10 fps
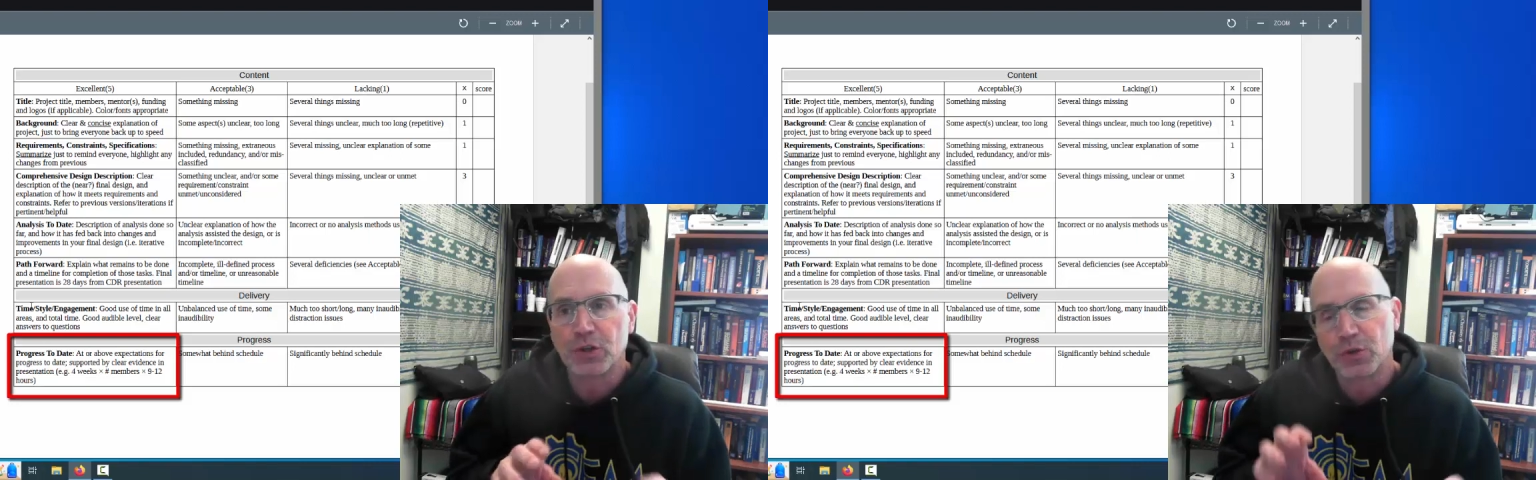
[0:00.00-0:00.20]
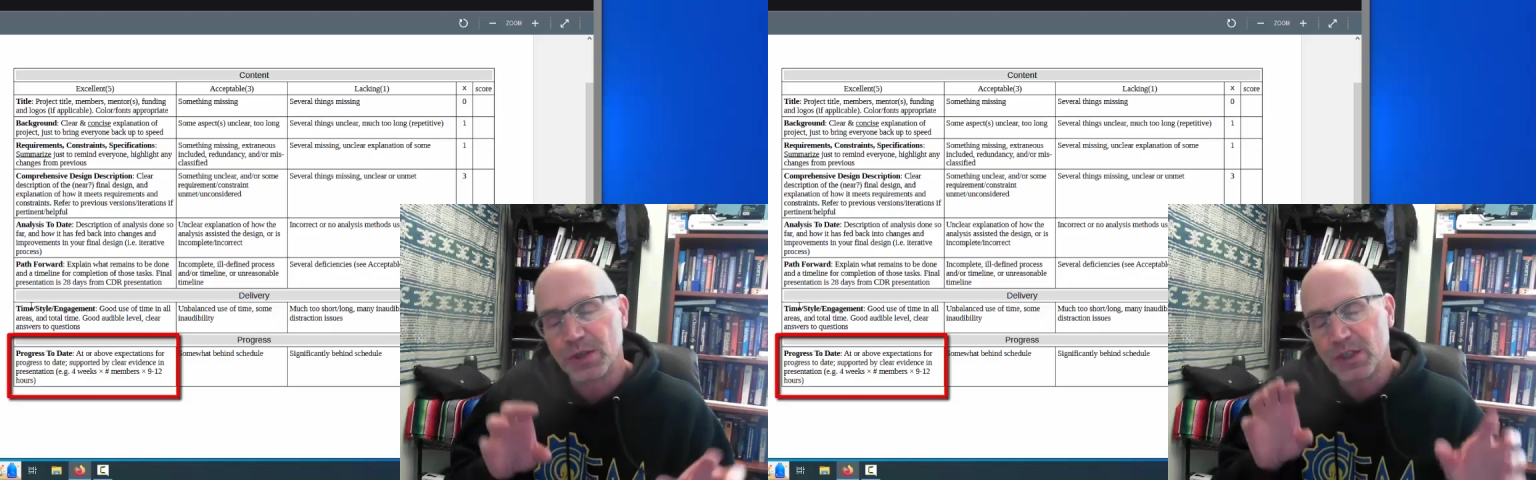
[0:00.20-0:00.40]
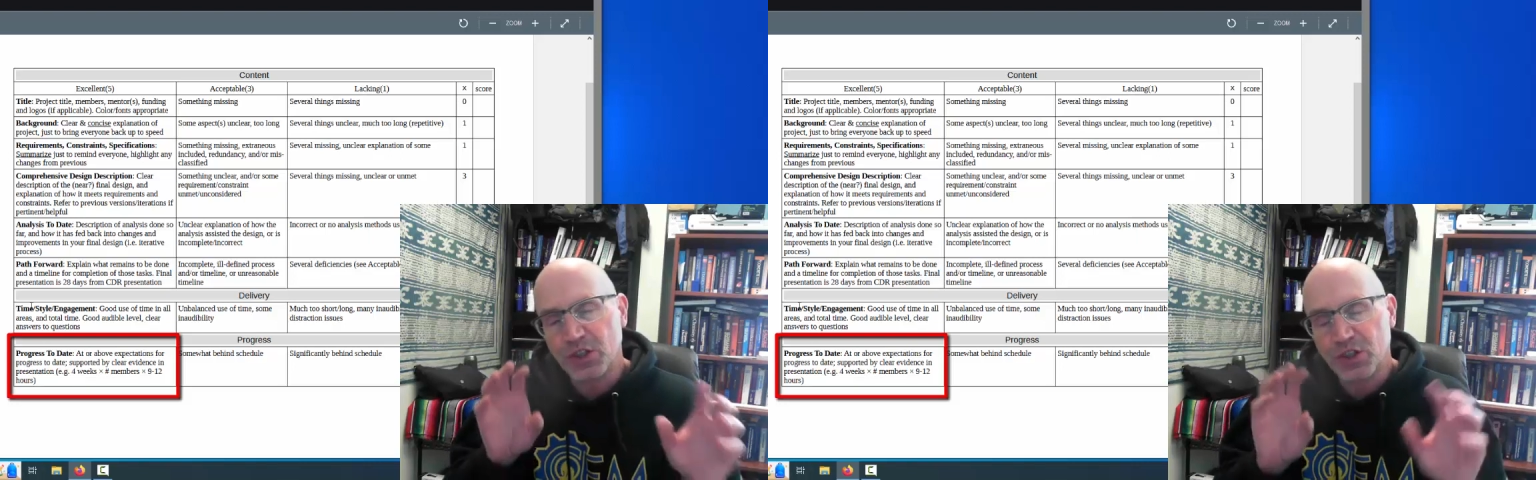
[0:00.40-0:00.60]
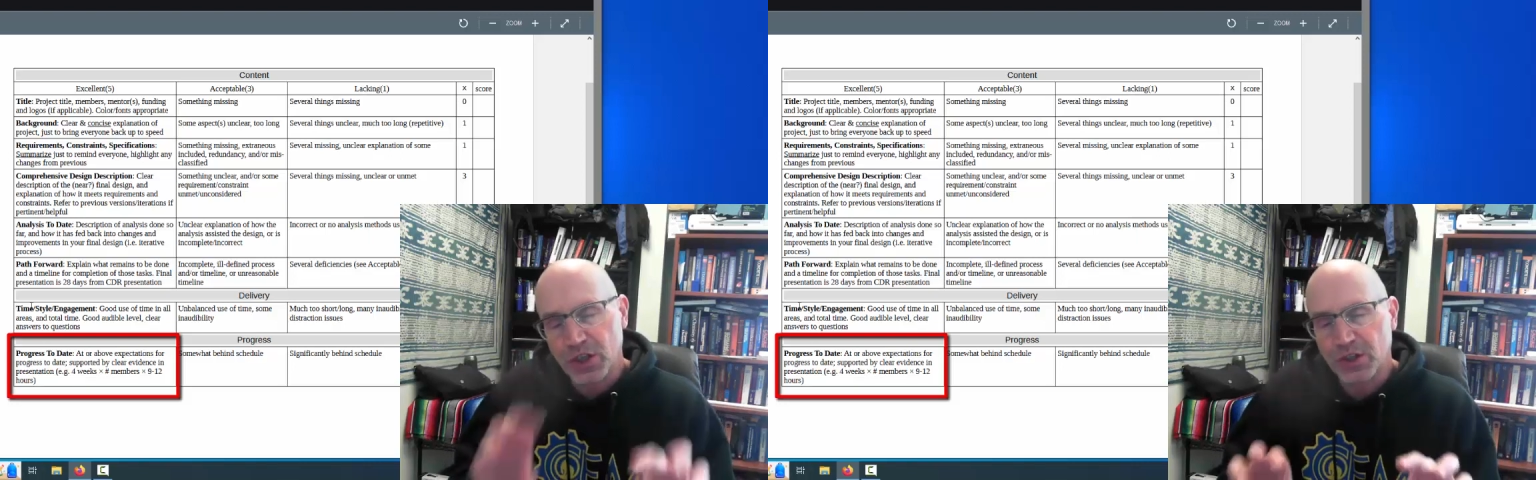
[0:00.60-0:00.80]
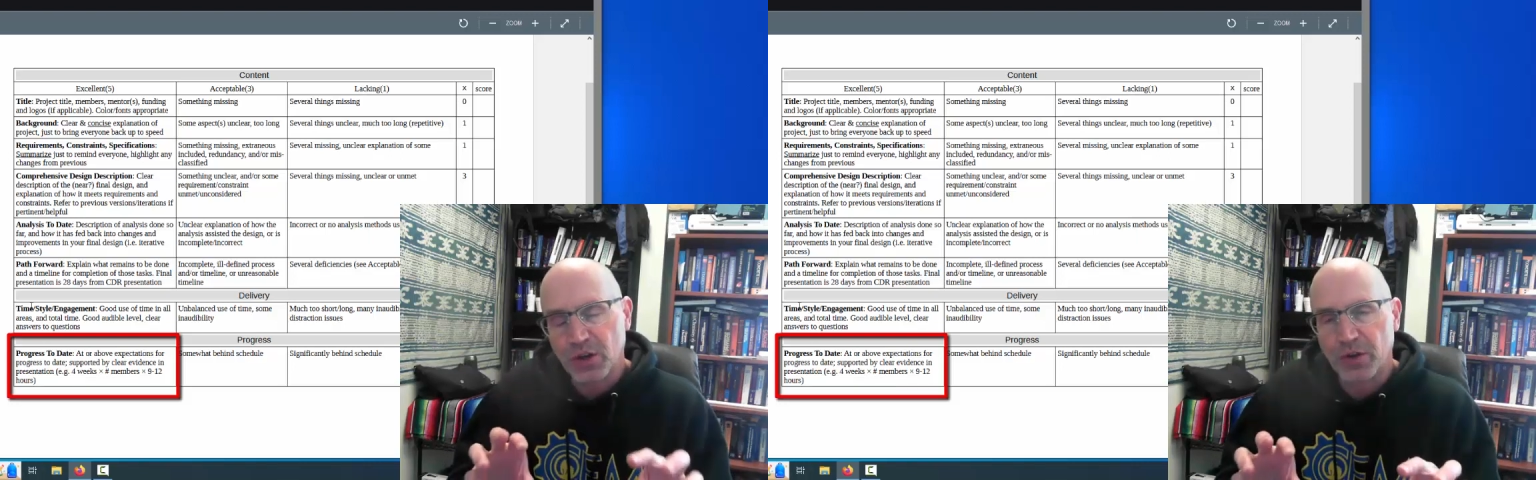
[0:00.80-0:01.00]
So it isn't
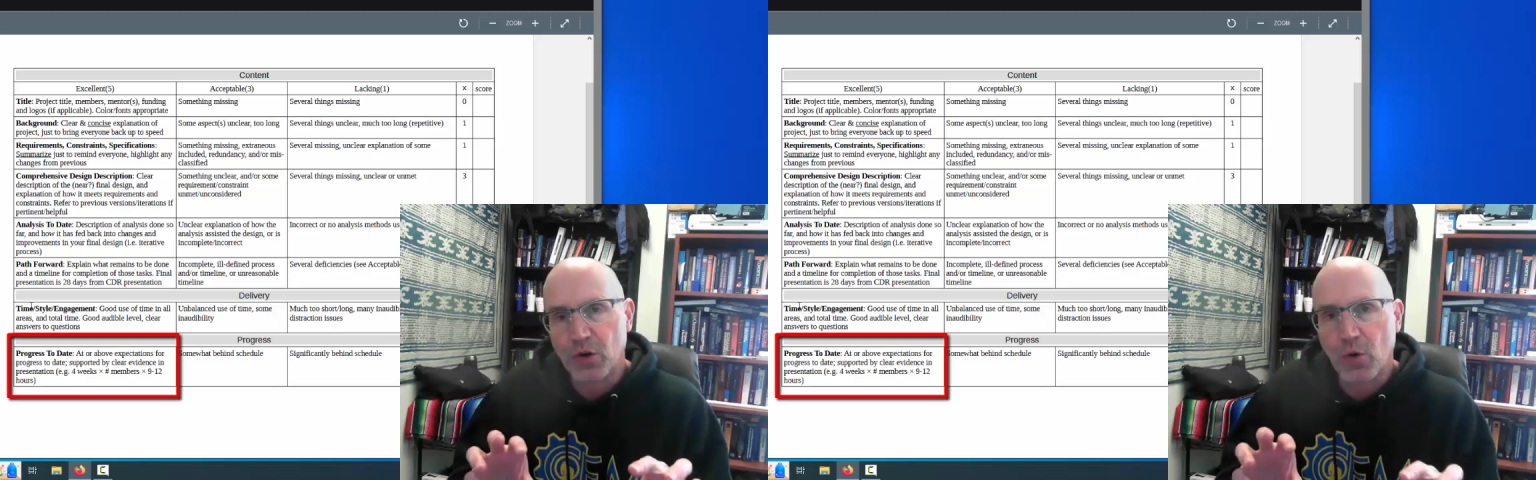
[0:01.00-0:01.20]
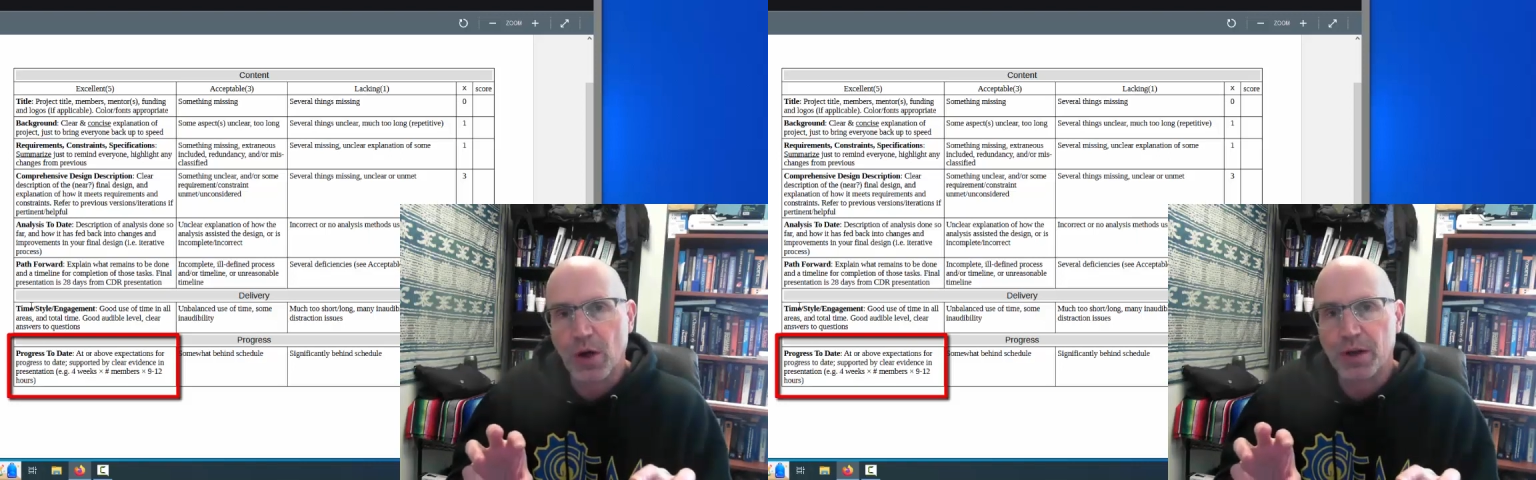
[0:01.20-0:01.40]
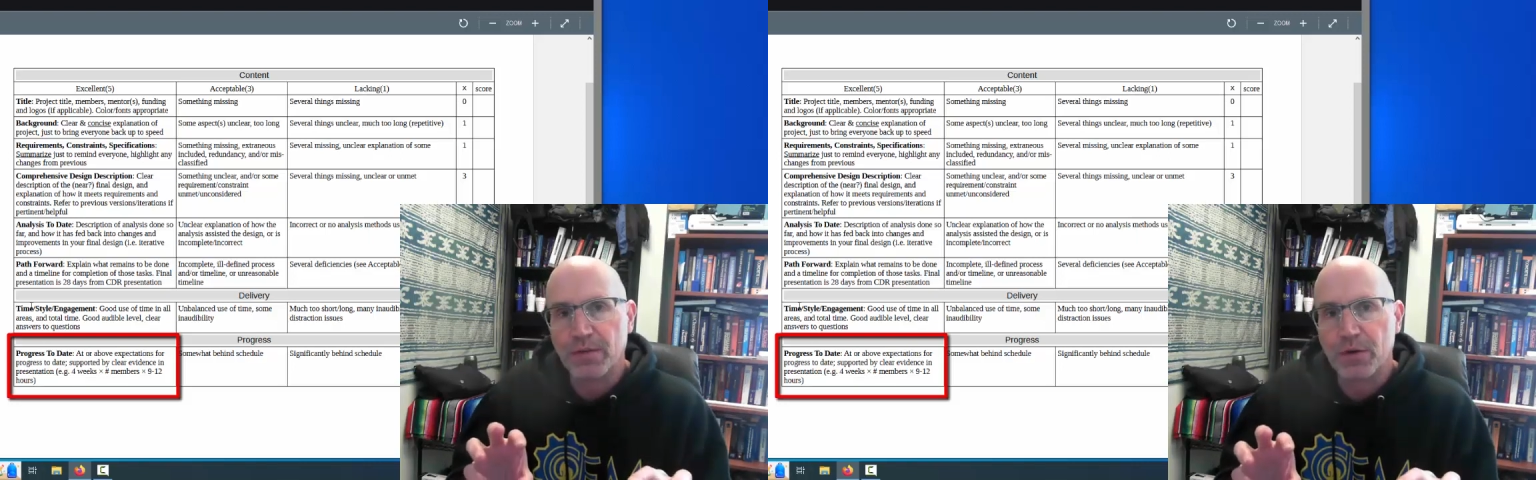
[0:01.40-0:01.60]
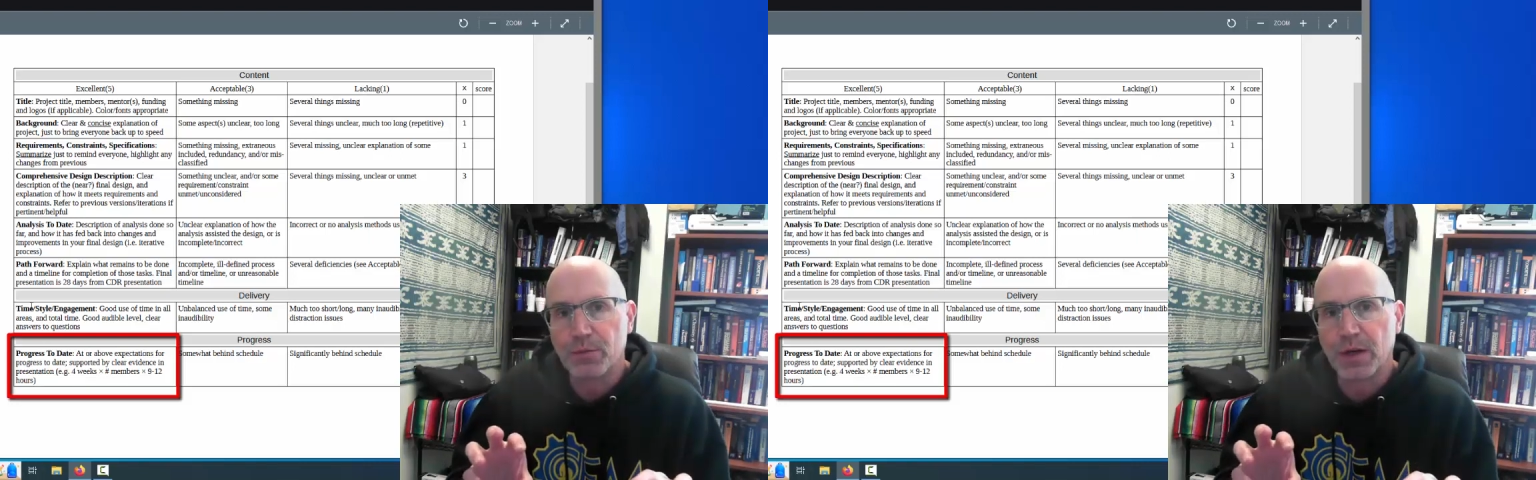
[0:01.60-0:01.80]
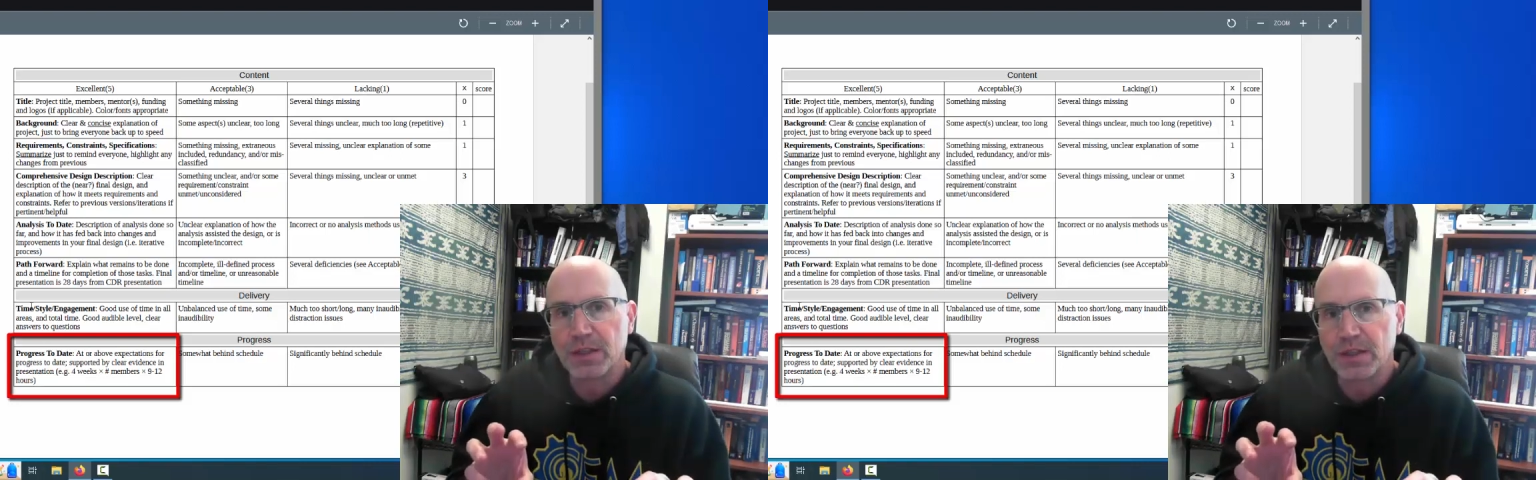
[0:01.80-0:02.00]
just on the quality of your
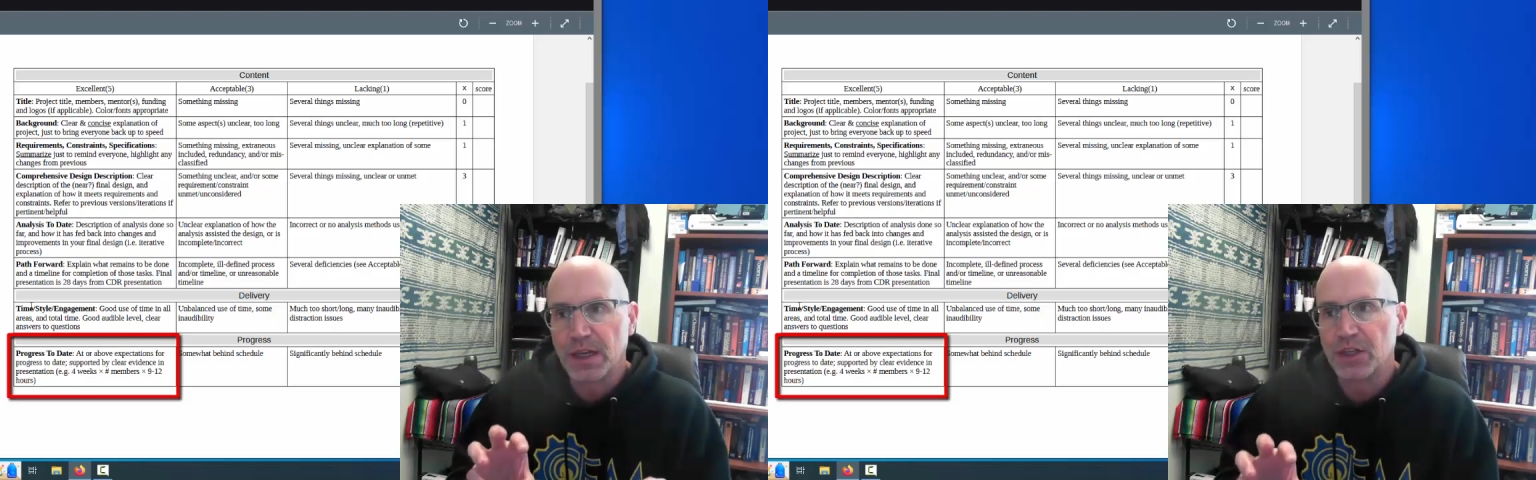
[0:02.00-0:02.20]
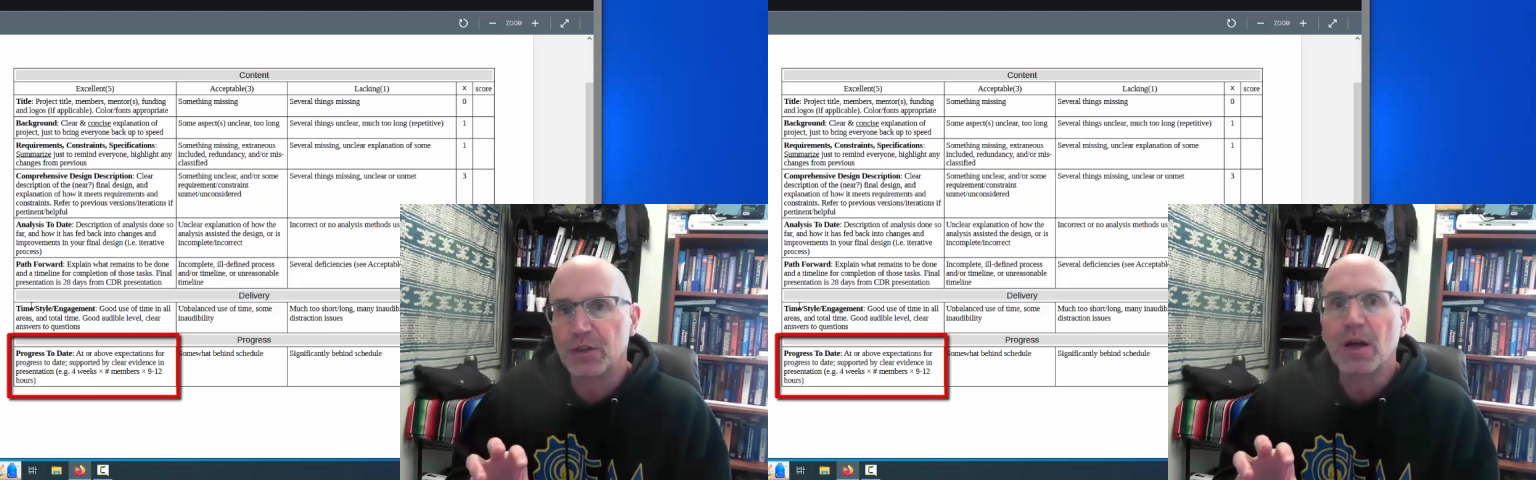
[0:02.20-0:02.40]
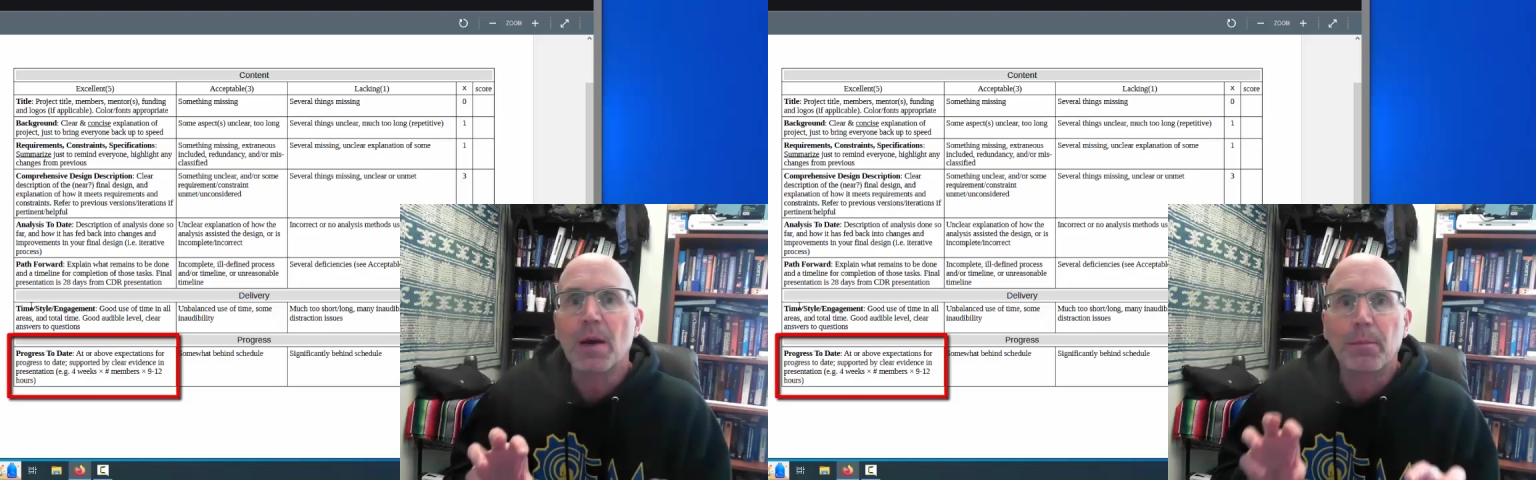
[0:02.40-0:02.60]
presentation,